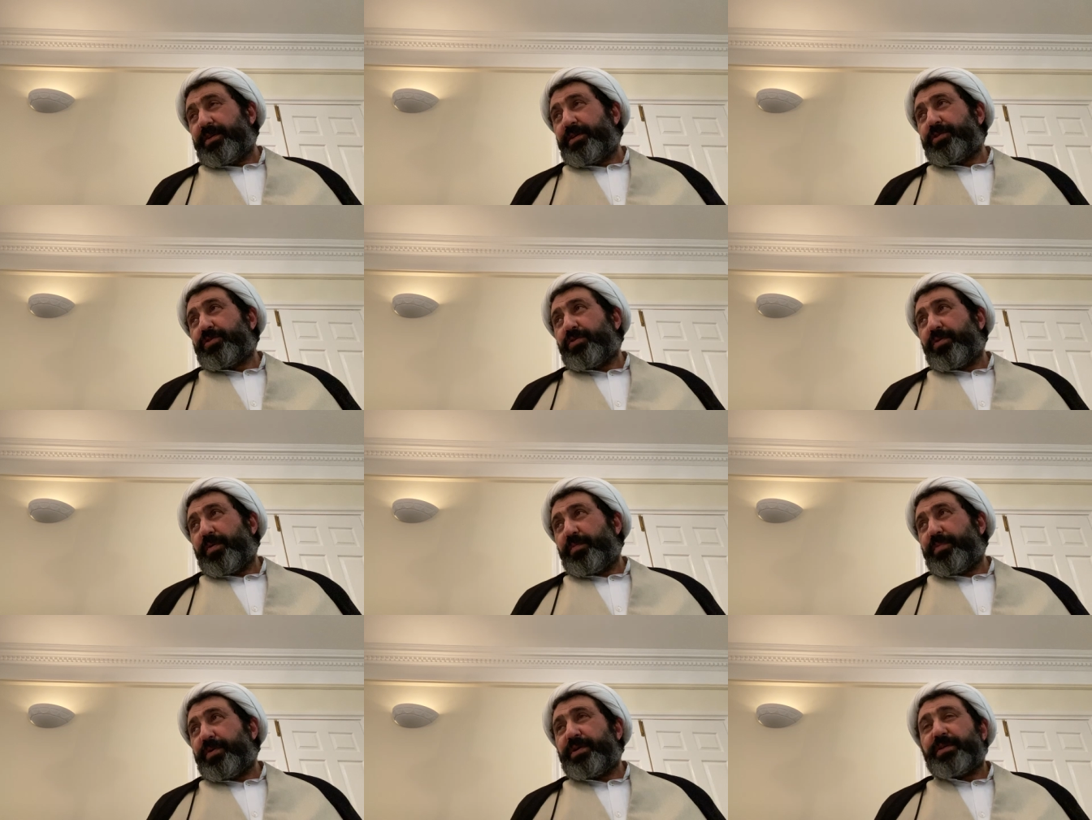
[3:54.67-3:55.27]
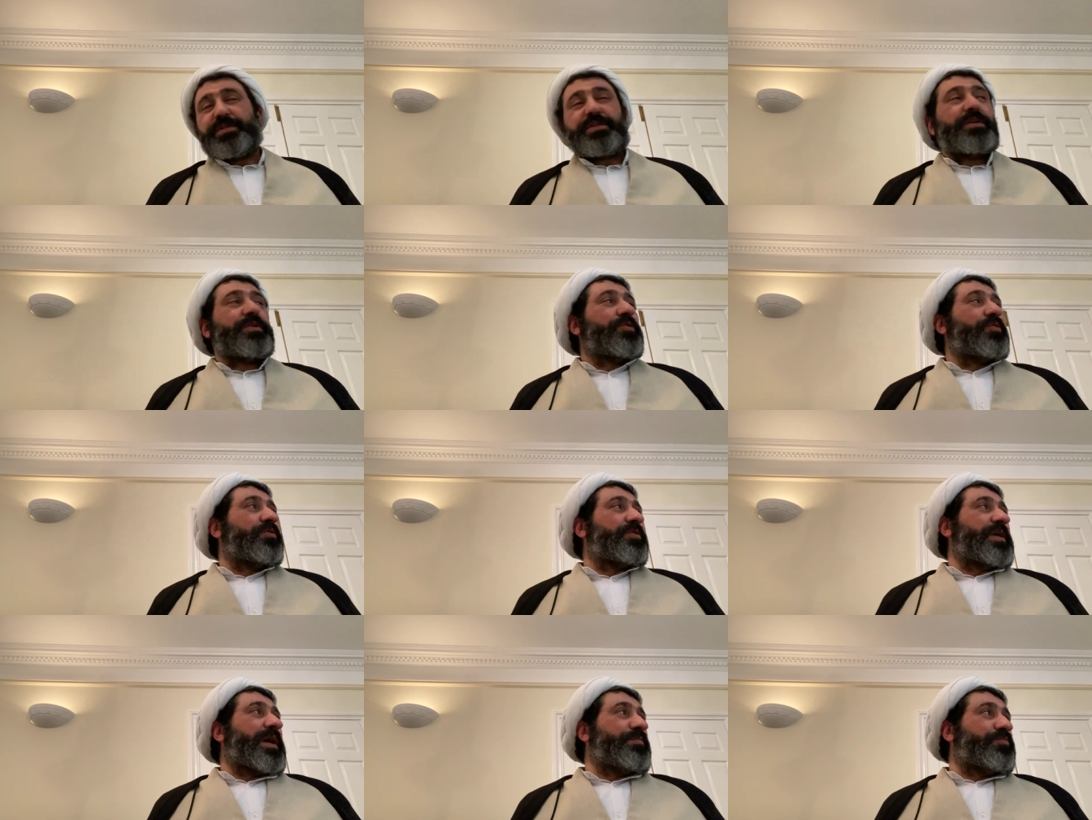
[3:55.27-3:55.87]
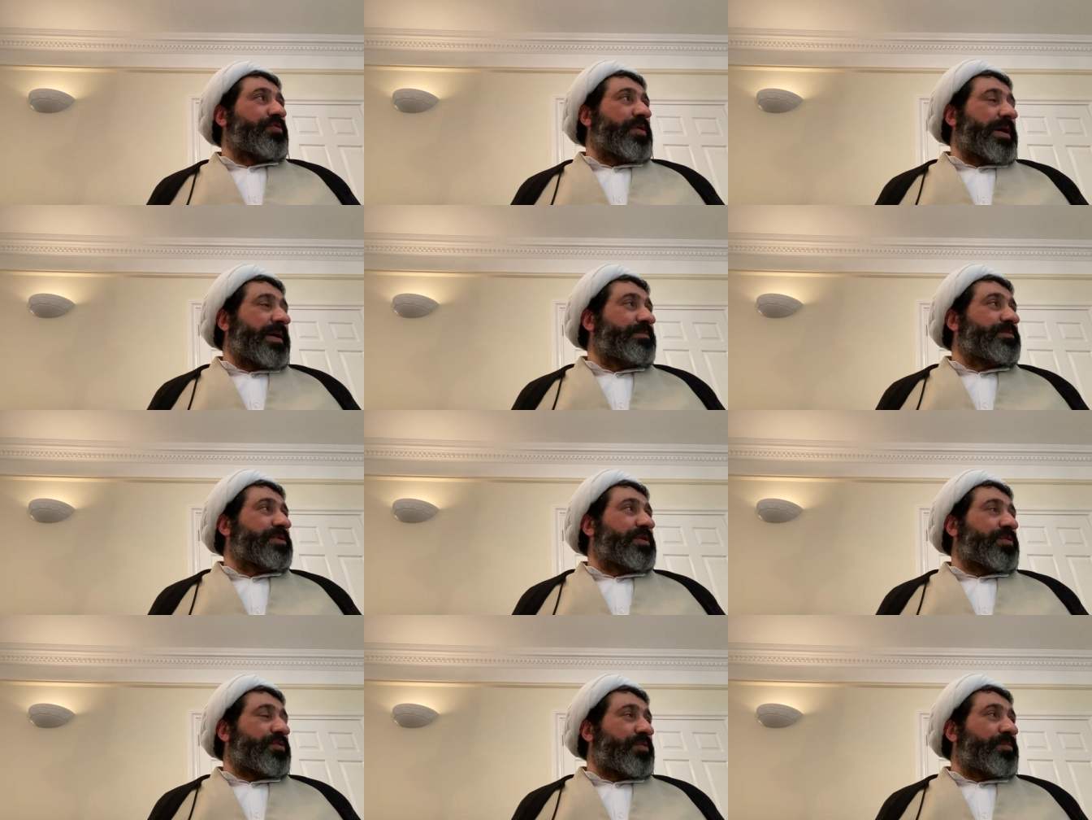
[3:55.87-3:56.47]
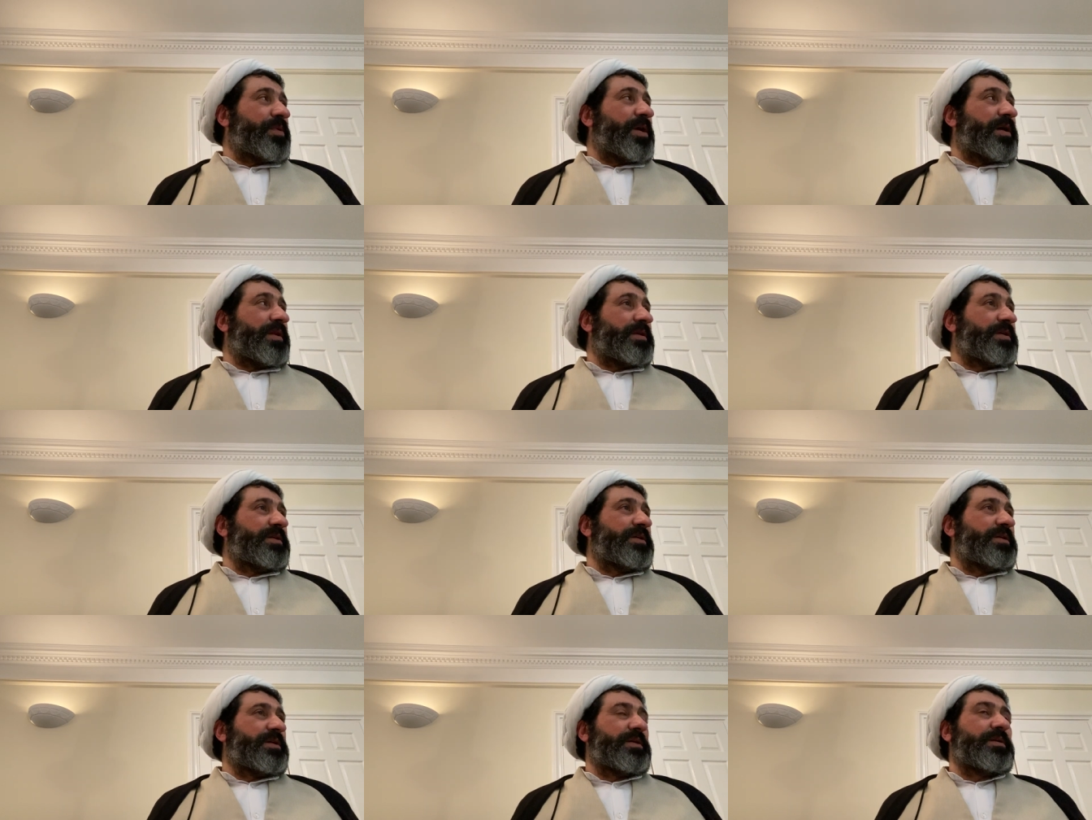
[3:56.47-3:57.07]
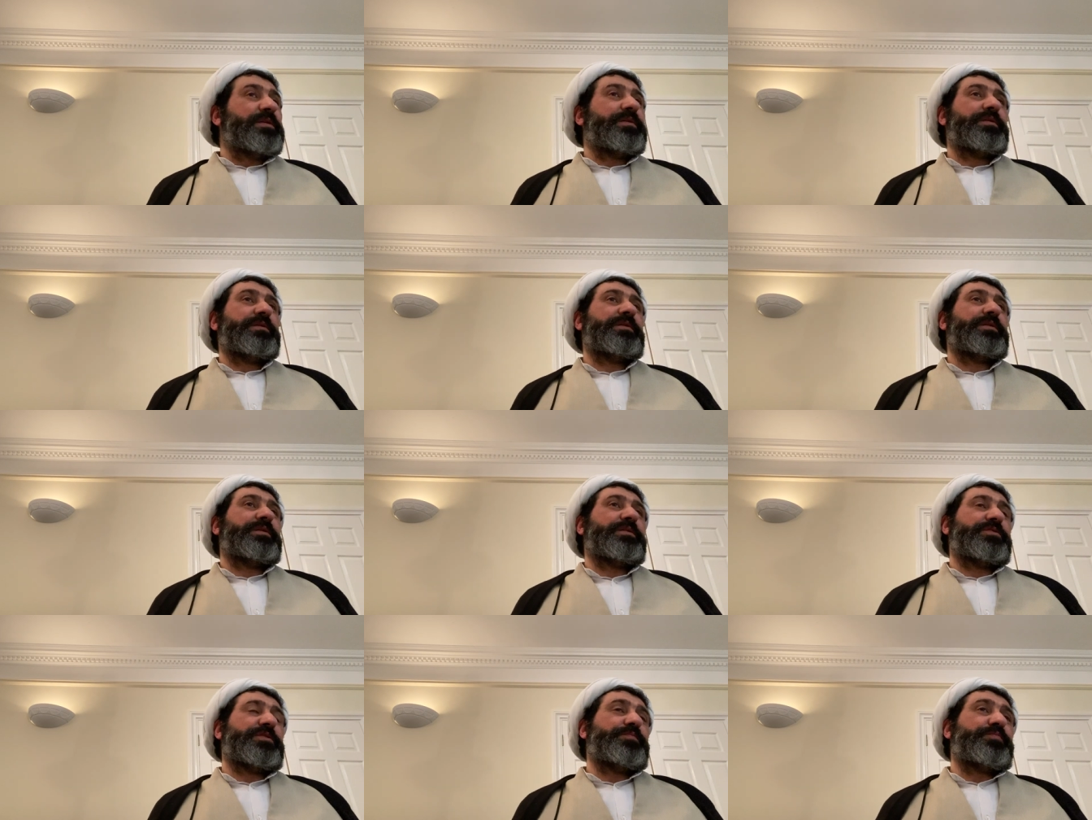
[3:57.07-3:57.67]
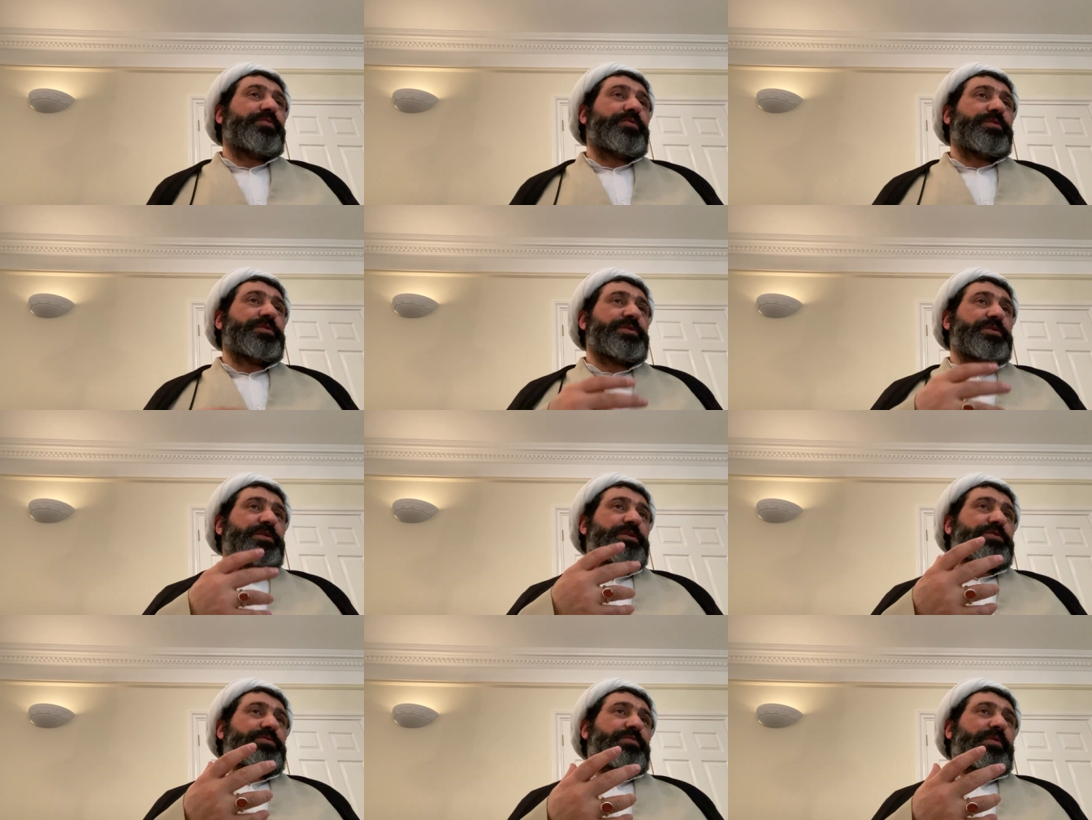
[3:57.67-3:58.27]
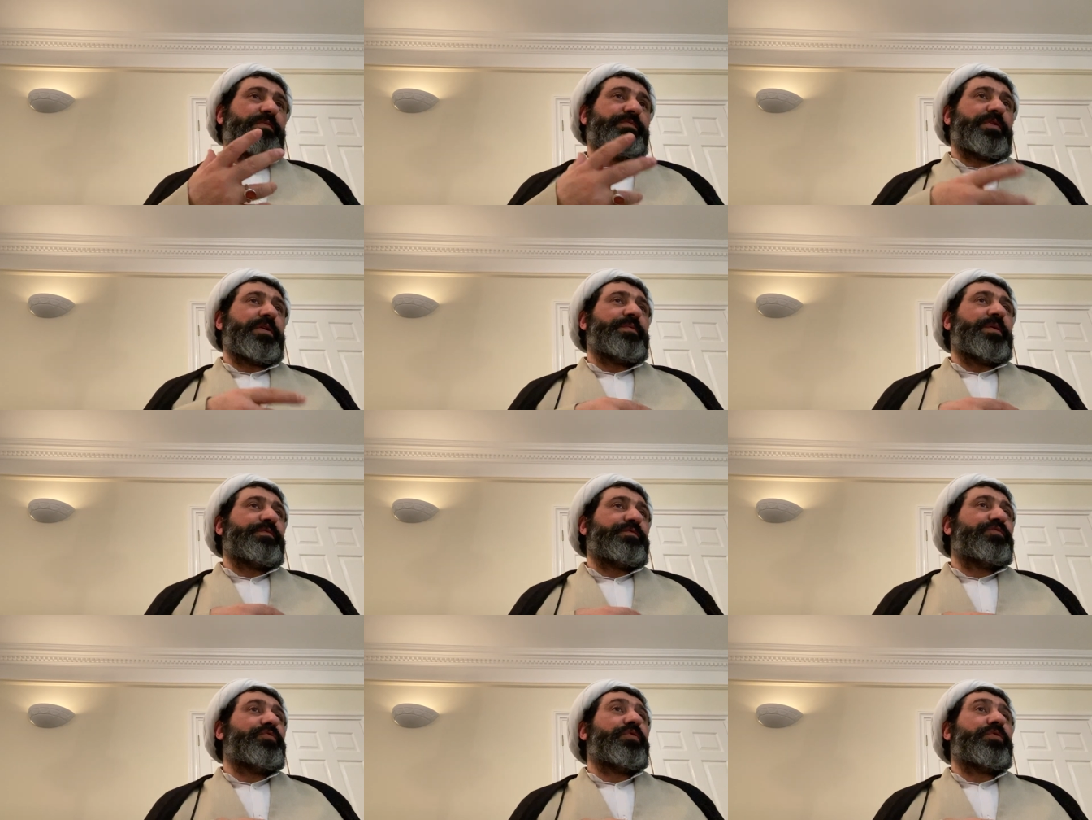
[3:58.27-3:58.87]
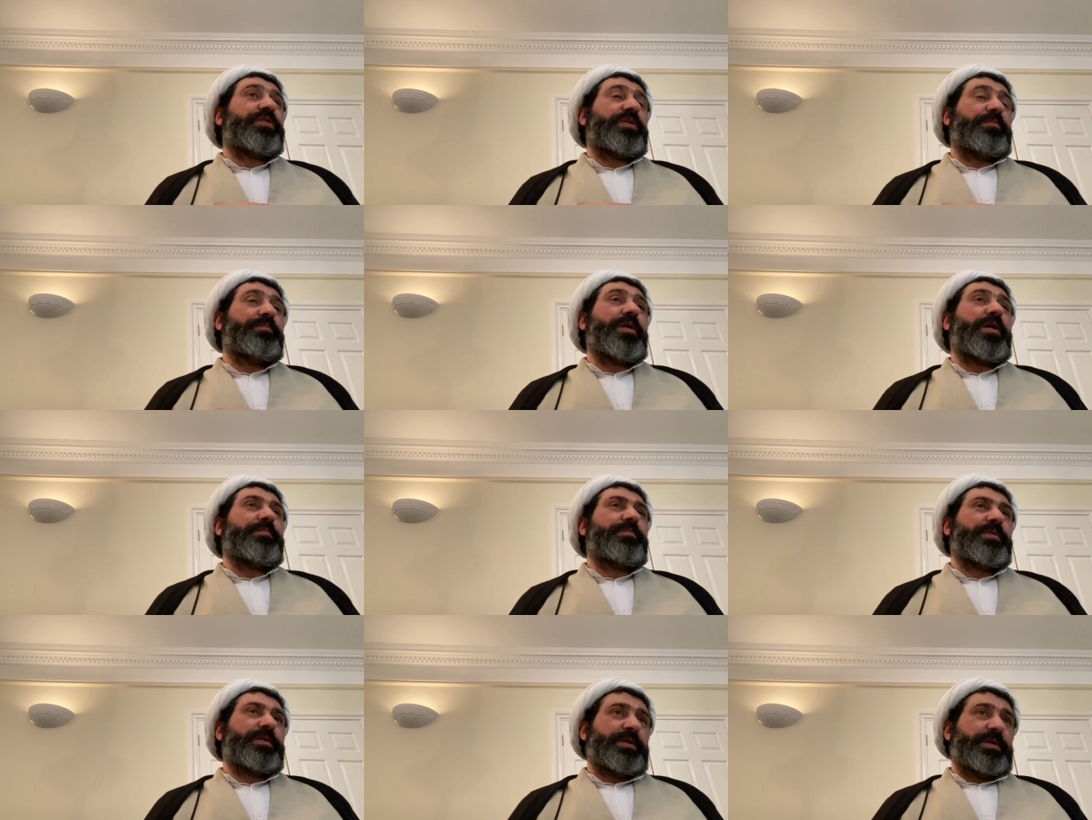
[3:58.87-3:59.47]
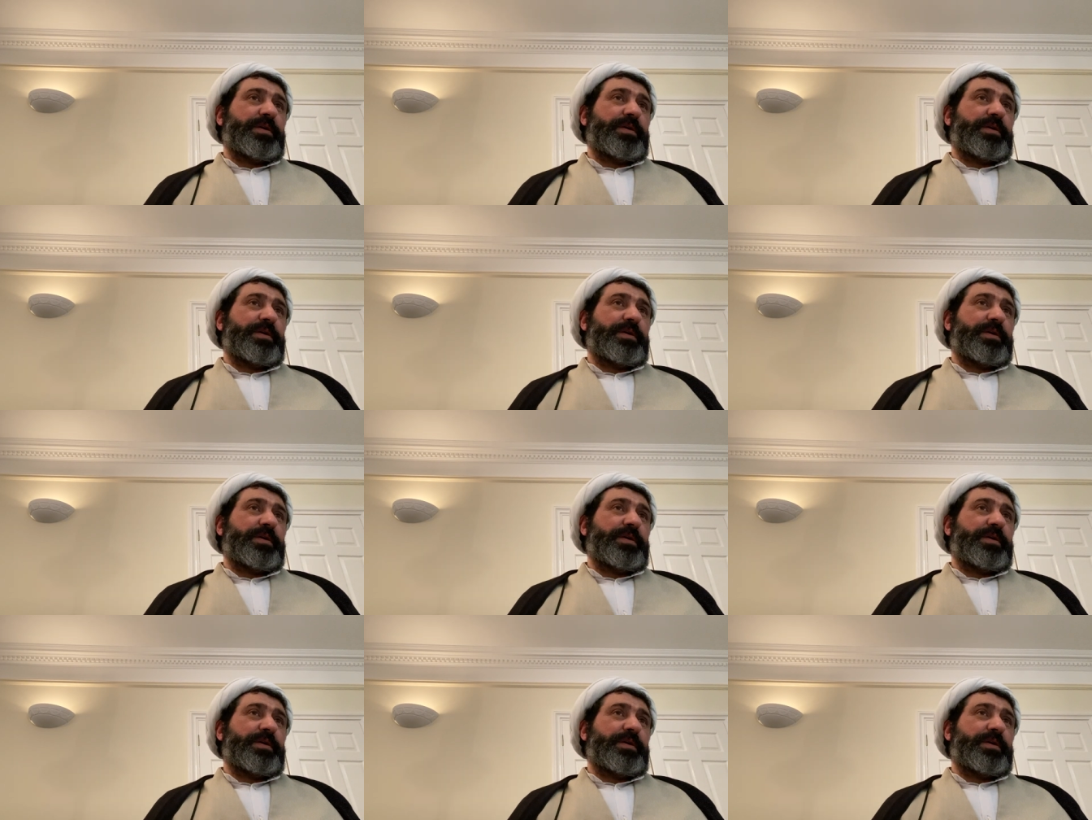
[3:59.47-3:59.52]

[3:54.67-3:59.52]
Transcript: So a person called Abu Hamza Somali reports this dua from our fourth Imam